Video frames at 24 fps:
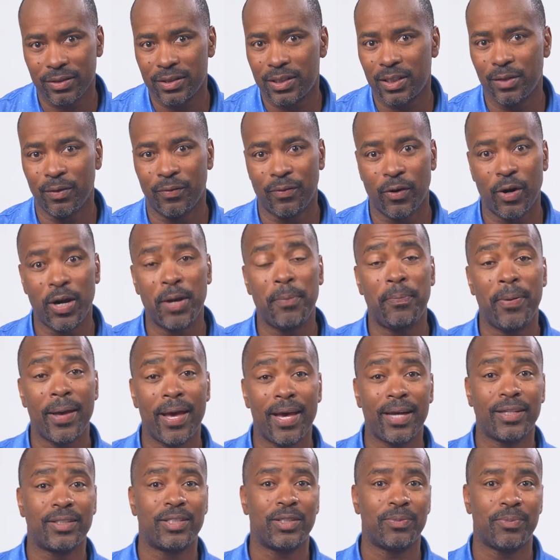To avoid
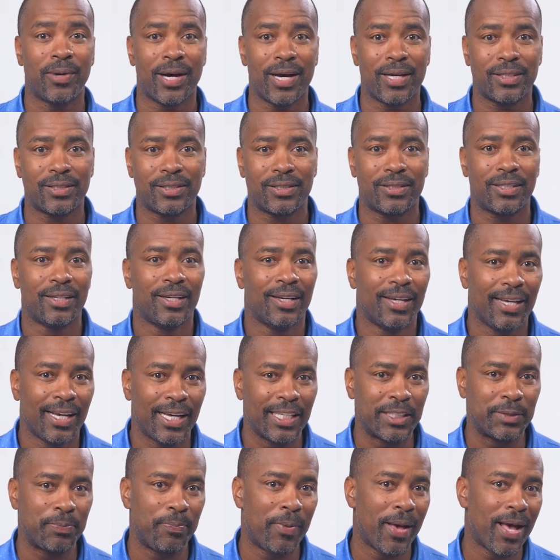paying too much,
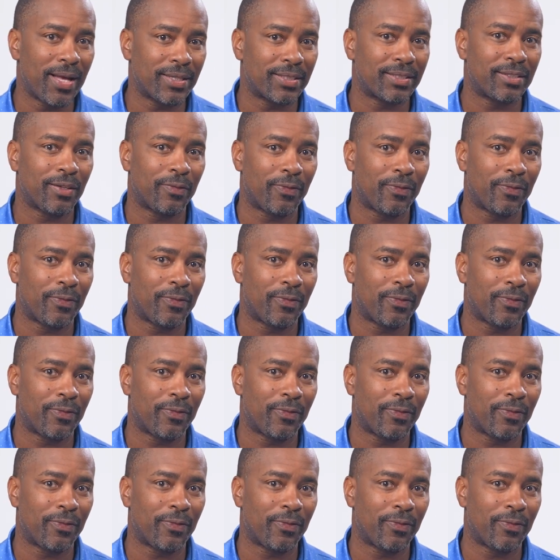it's best